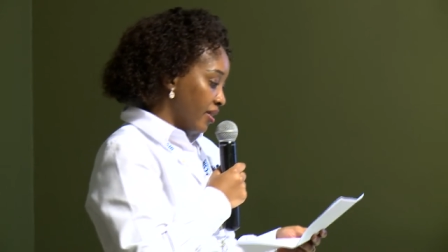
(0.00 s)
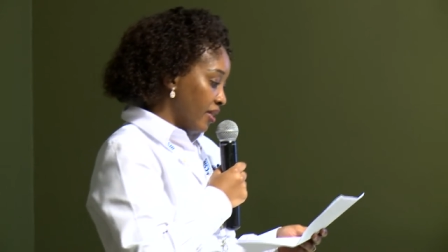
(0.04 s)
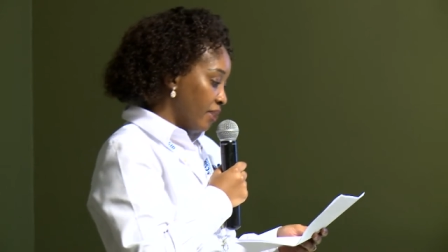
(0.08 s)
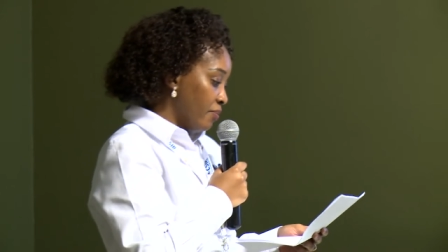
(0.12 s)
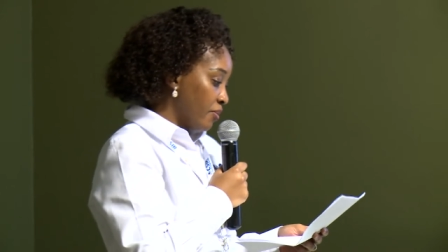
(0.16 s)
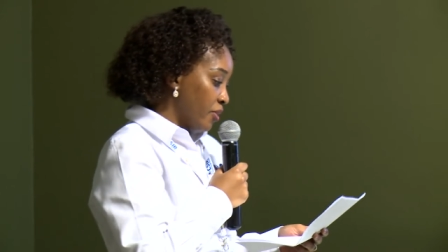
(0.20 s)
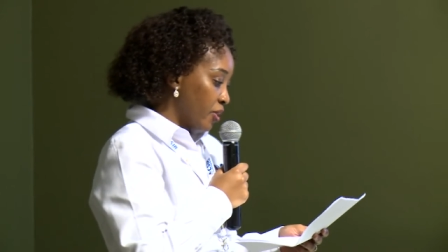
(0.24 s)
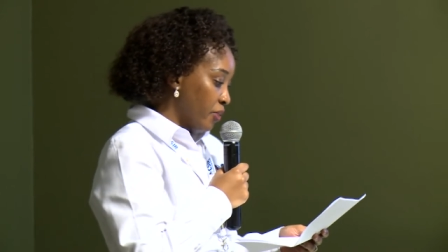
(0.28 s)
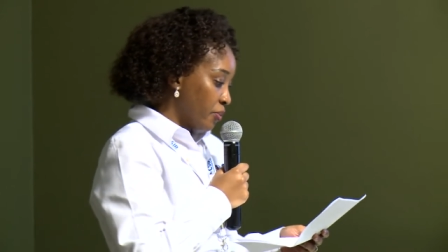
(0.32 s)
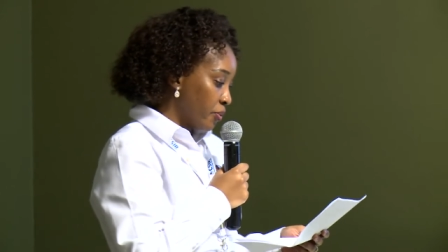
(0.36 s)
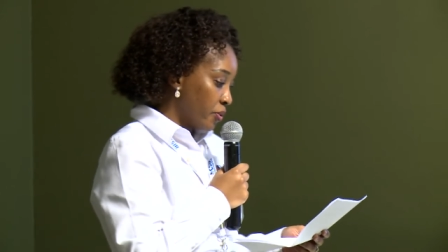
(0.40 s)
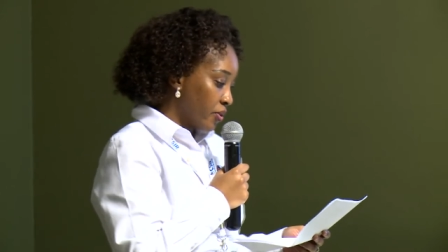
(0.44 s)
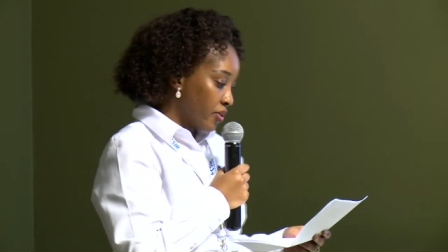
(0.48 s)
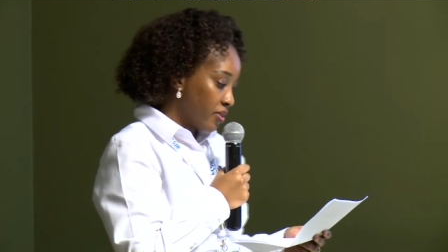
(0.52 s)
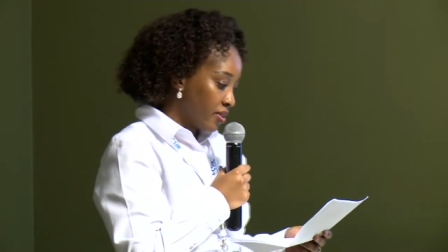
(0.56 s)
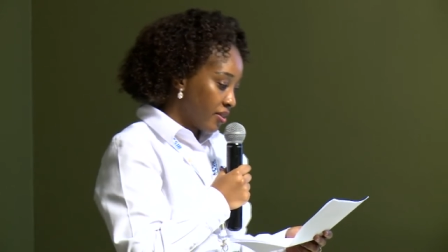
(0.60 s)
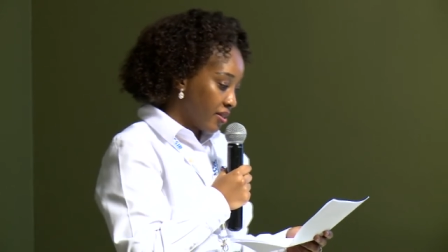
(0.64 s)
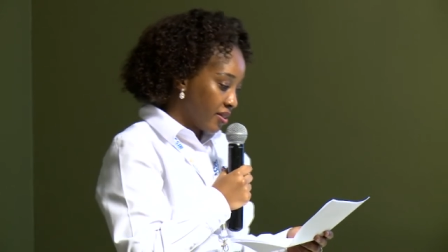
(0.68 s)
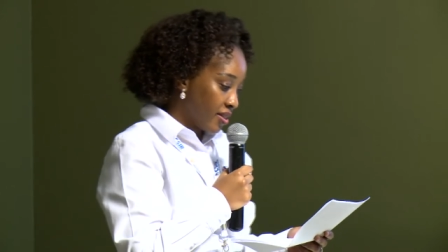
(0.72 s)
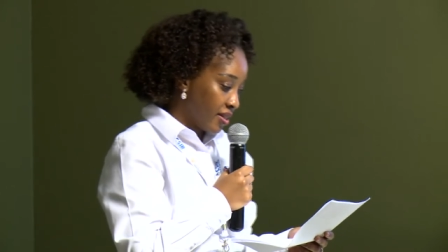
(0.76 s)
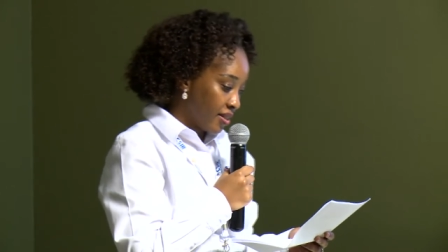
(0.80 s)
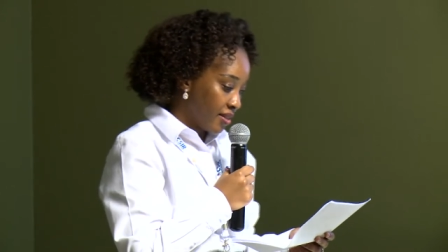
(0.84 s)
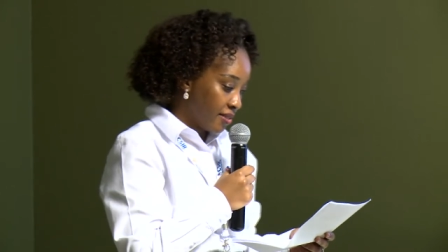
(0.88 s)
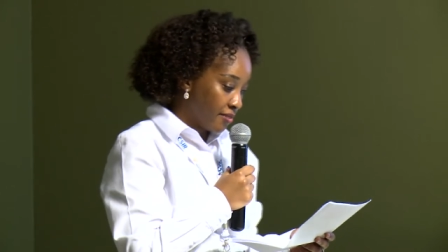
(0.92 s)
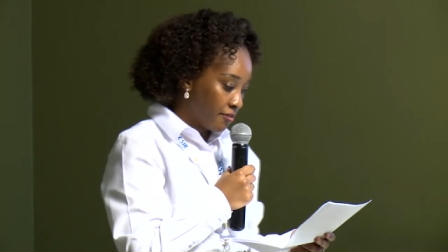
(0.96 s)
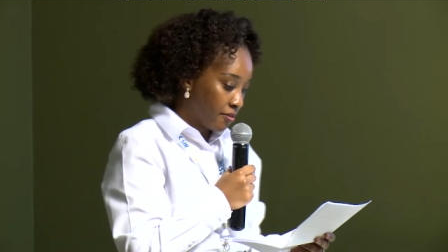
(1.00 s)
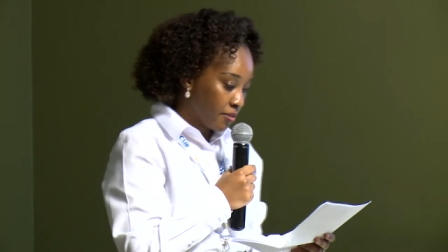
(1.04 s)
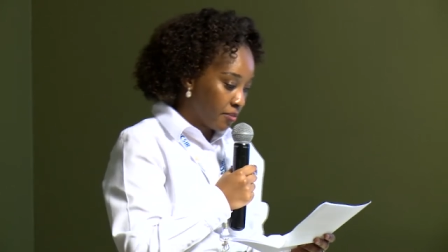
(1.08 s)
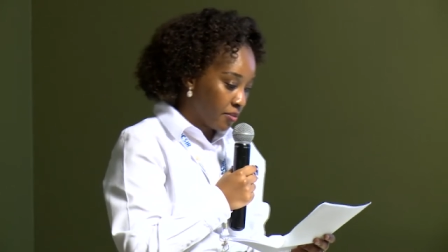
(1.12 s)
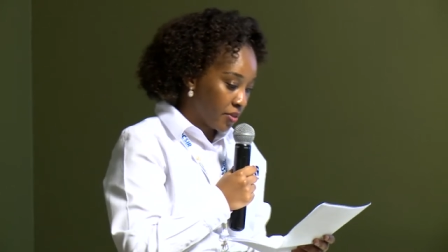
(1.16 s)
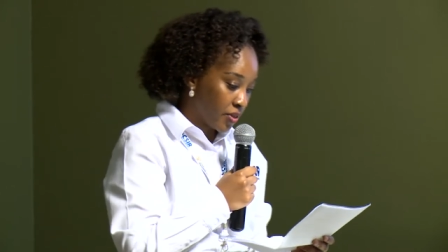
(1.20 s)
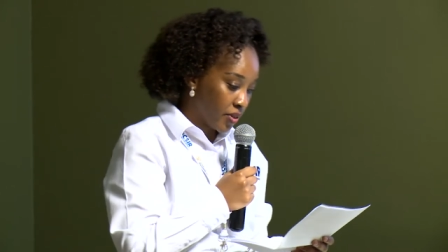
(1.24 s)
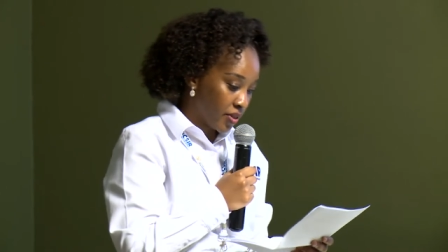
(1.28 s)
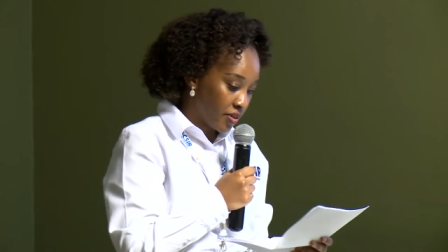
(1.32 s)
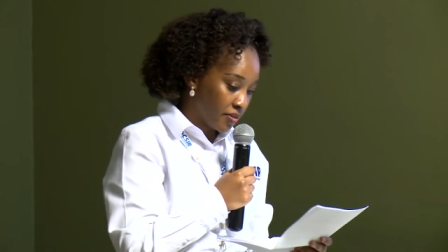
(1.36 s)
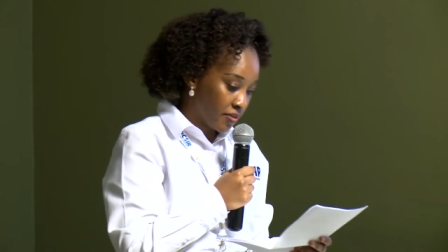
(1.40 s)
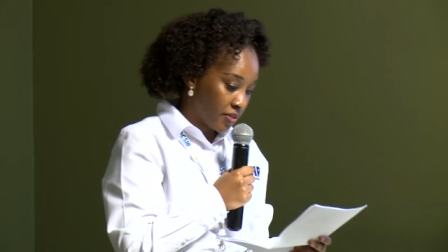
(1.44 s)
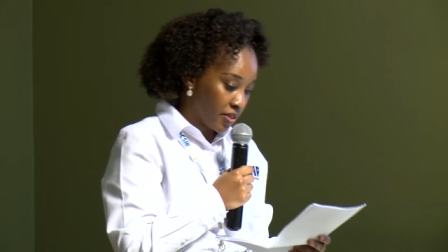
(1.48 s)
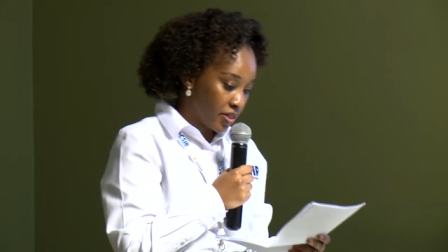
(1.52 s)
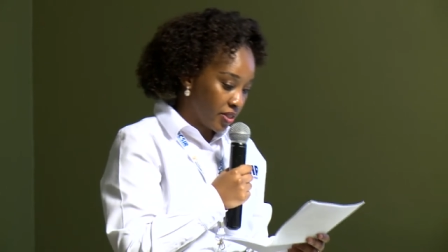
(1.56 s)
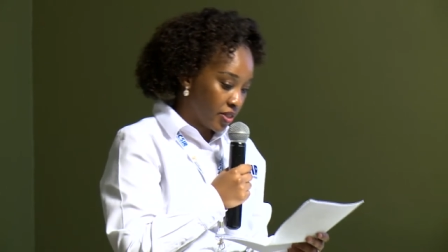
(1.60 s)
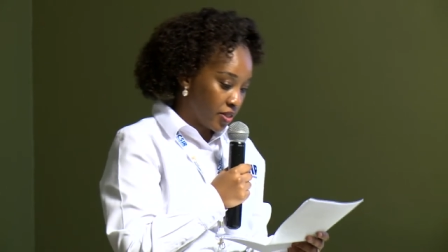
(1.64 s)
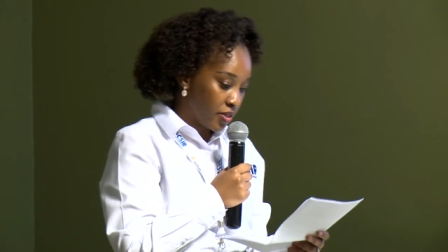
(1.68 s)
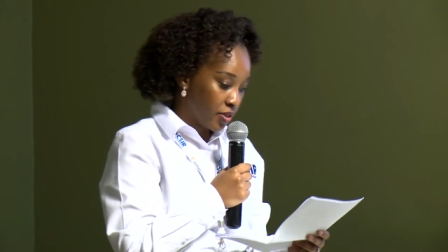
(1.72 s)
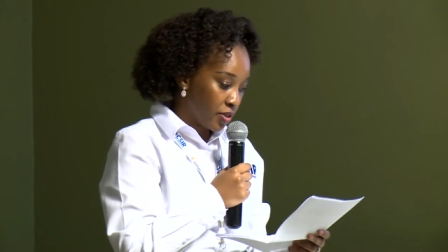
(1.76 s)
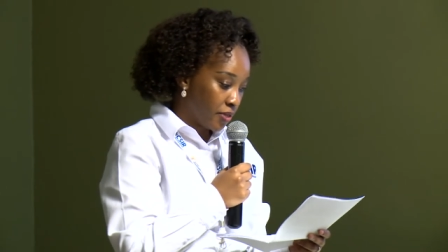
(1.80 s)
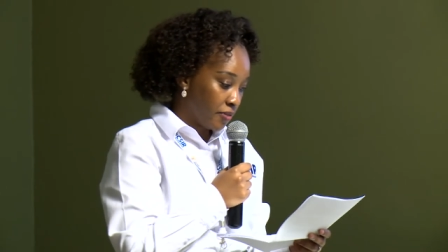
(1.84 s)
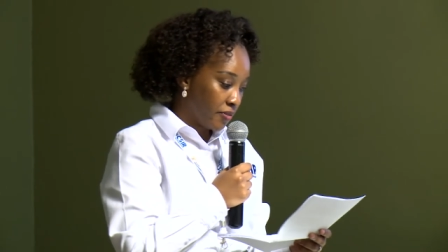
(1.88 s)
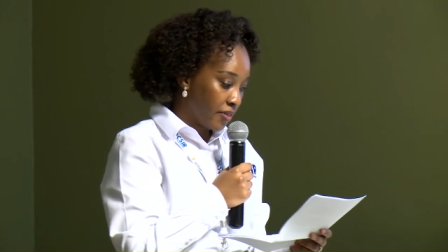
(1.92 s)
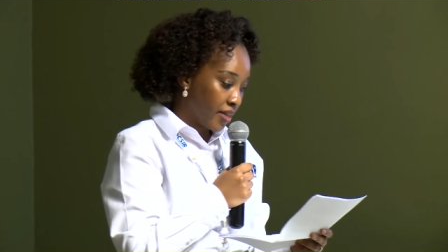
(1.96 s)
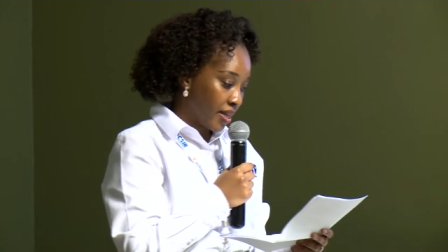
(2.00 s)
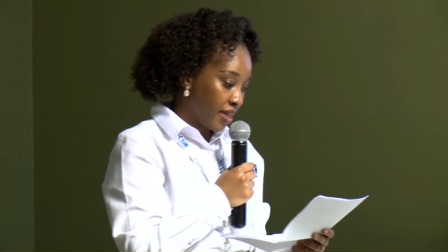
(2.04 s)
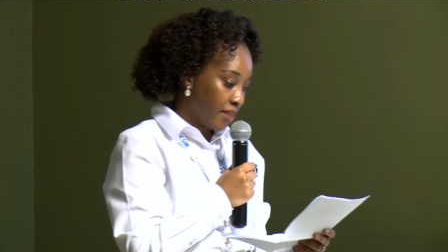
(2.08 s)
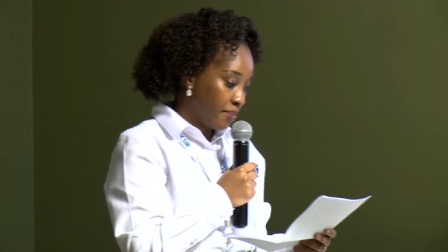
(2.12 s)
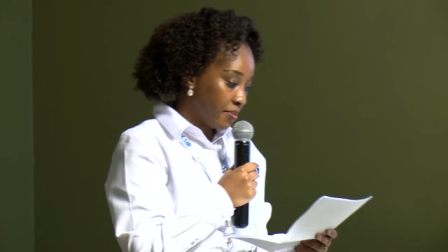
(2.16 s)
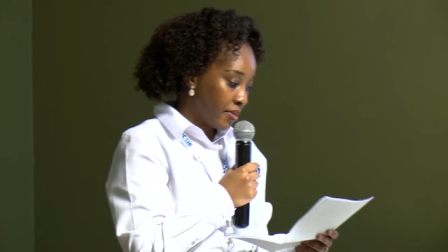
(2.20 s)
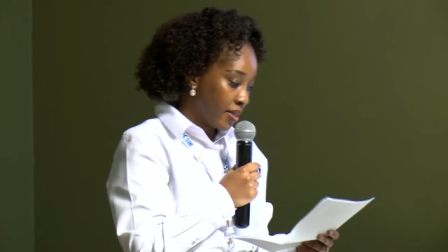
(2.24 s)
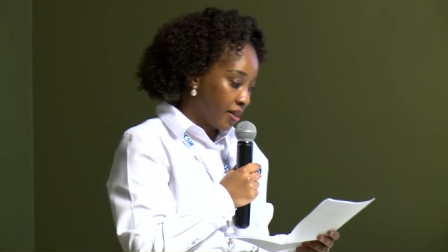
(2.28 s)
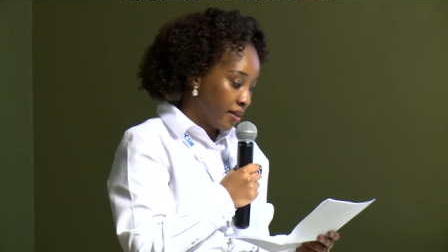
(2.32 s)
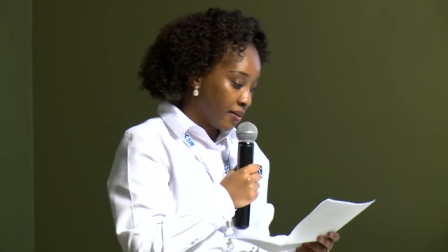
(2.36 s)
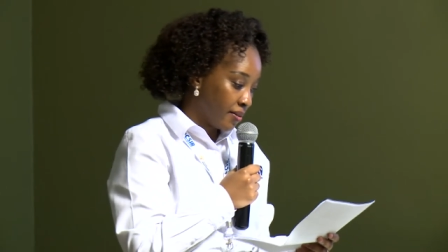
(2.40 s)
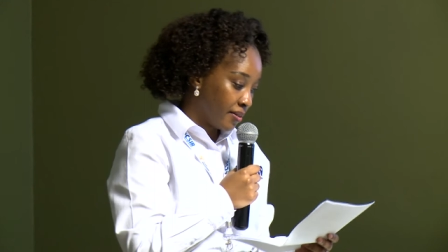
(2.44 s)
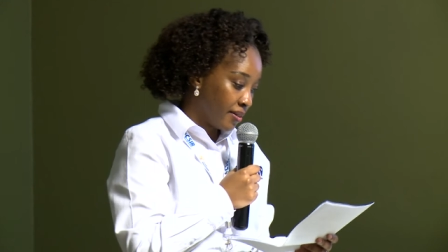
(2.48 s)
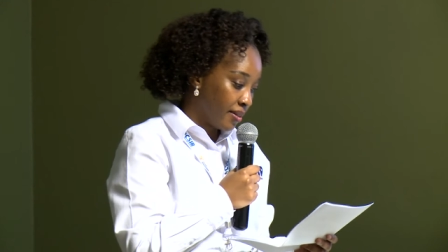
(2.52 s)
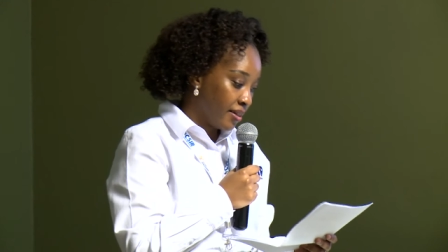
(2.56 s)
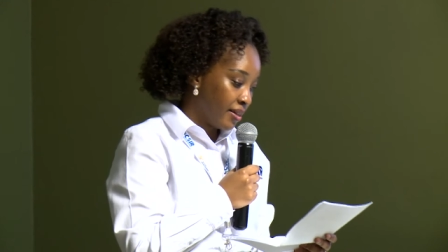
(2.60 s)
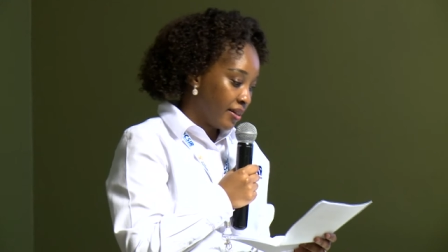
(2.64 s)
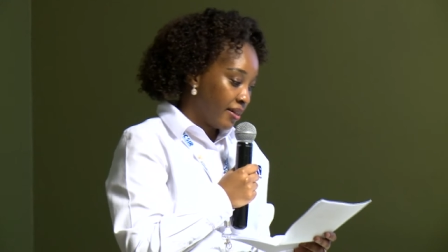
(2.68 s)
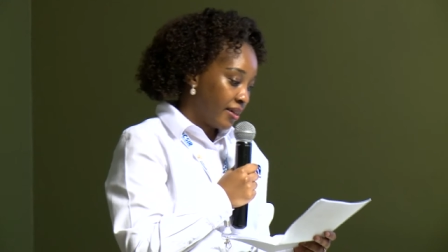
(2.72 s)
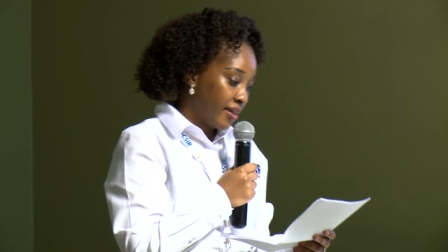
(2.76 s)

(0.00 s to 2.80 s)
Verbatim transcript: Image Processing from the University of Cape Town